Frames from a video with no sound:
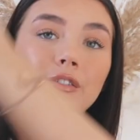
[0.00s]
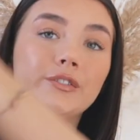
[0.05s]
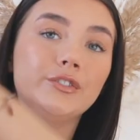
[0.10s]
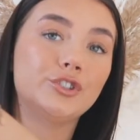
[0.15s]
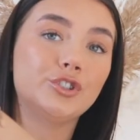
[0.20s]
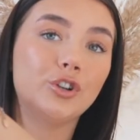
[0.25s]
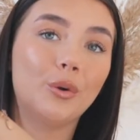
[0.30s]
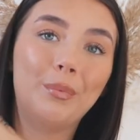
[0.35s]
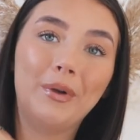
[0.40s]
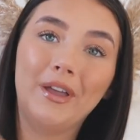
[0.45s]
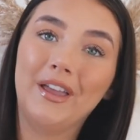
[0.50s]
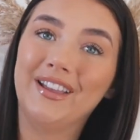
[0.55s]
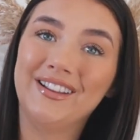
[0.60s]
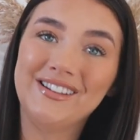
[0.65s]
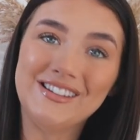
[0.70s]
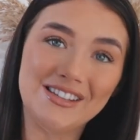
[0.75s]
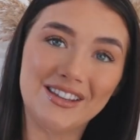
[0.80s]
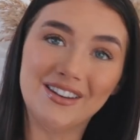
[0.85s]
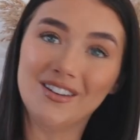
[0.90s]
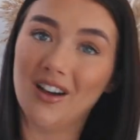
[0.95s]

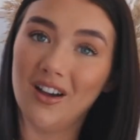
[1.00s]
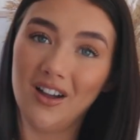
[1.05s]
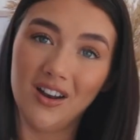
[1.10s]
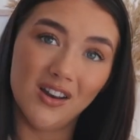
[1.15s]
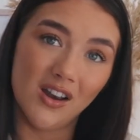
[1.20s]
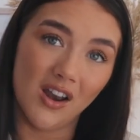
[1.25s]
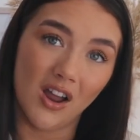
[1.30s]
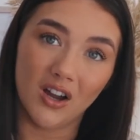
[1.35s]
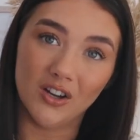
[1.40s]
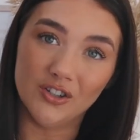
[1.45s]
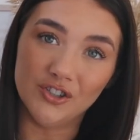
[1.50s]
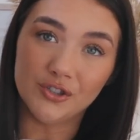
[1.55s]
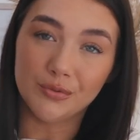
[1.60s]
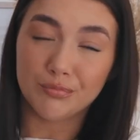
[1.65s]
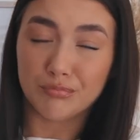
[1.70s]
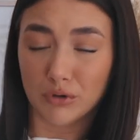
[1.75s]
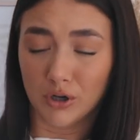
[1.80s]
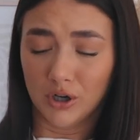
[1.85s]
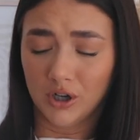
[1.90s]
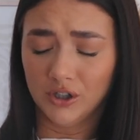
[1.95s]
Shopping, dinner, lunch,
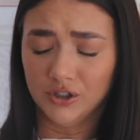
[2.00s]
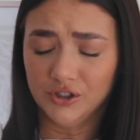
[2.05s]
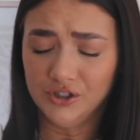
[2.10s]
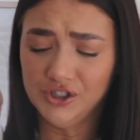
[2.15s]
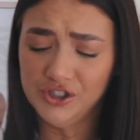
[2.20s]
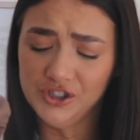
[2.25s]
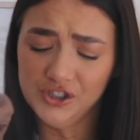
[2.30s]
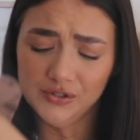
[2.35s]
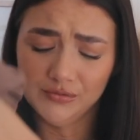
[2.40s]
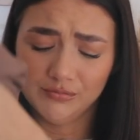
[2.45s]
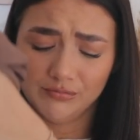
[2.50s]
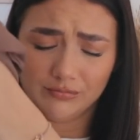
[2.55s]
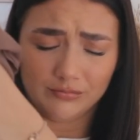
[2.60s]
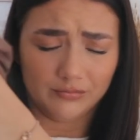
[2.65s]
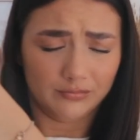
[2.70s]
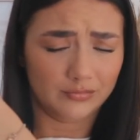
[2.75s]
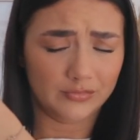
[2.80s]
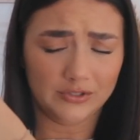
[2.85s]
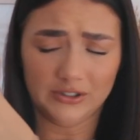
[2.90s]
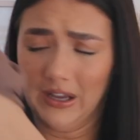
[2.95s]
brunch,
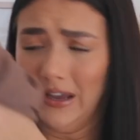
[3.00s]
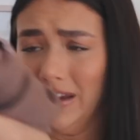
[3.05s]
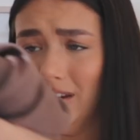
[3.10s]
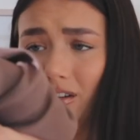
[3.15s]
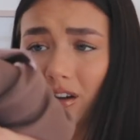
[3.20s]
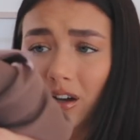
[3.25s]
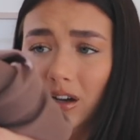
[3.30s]
date